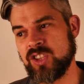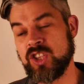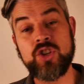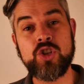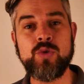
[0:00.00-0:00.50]

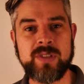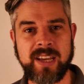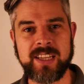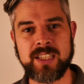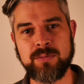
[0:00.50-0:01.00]
the New
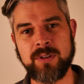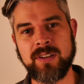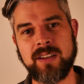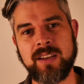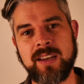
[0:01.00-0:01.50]

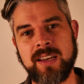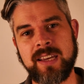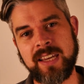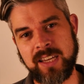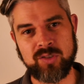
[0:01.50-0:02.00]
Testament
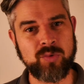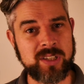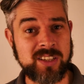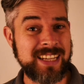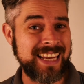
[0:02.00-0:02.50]
is
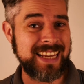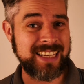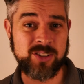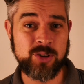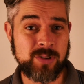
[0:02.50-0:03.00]
written
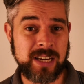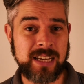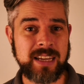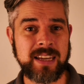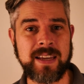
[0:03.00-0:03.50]
in
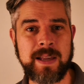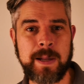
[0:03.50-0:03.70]
Greek